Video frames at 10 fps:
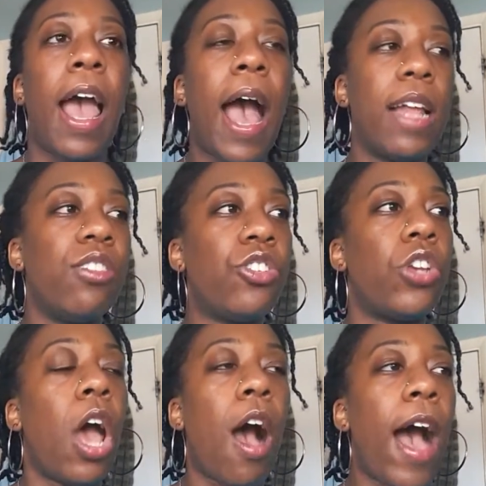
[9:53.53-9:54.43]
And
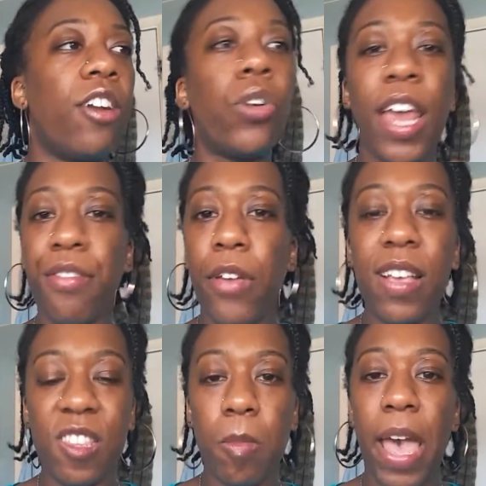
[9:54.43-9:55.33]
I don't ever
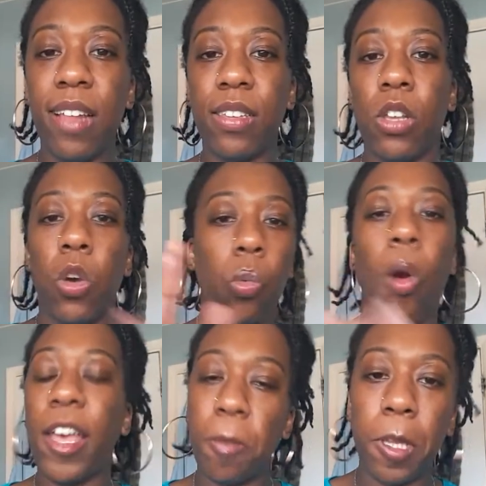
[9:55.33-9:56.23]
expect
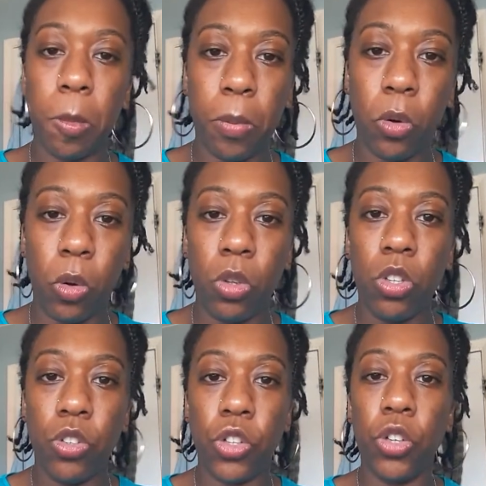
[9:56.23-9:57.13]
white people
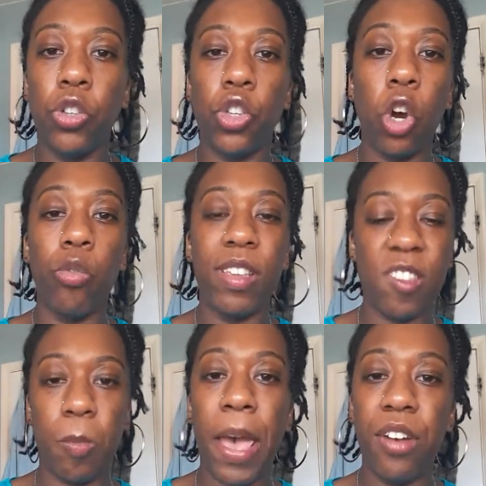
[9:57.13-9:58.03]
to show
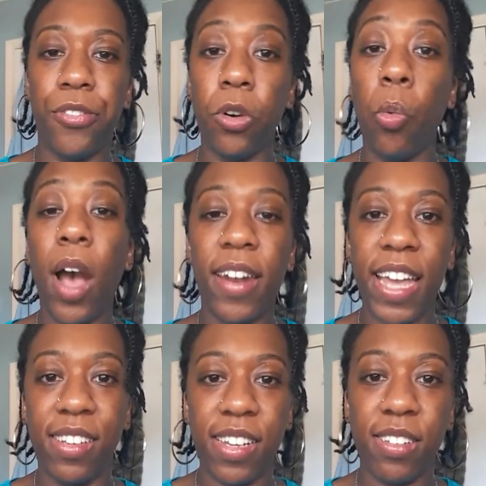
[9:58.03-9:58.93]
respect for what
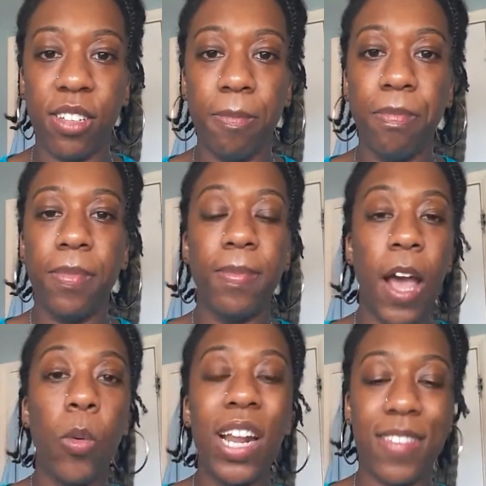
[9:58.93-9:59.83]
they did.
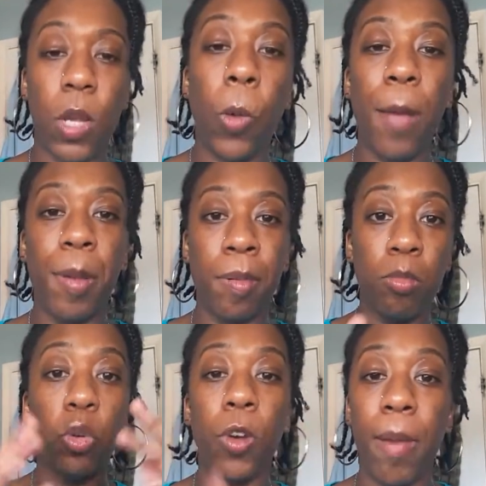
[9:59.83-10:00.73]
Now, when I say white people,
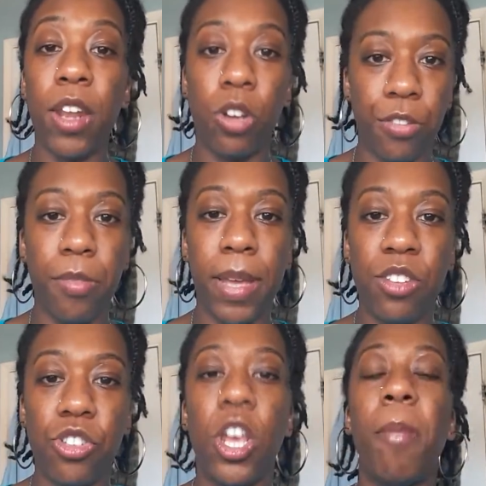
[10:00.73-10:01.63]
I'm talking about the
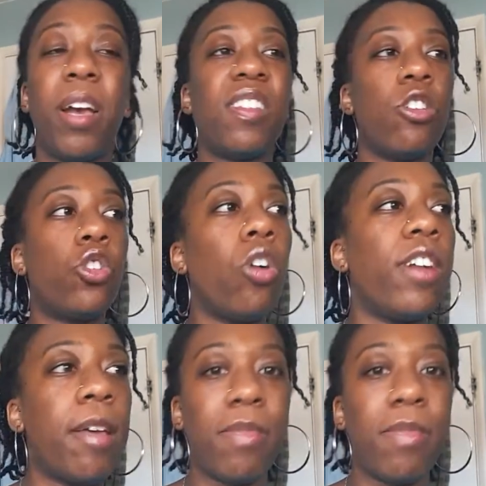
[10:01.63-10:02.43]
government, because it took them